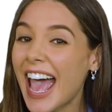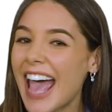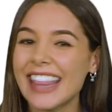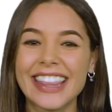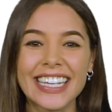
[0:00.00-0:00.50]

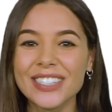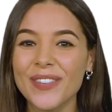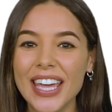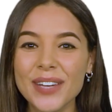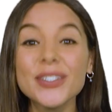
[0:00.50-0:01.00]
and this
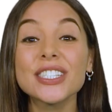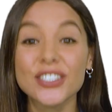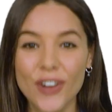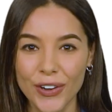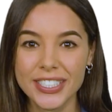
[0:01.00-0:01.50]
week was
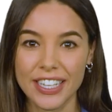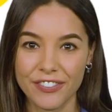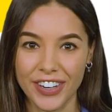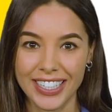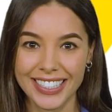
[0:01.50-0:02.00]
no
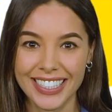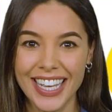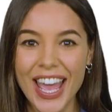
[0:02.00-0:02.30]
different.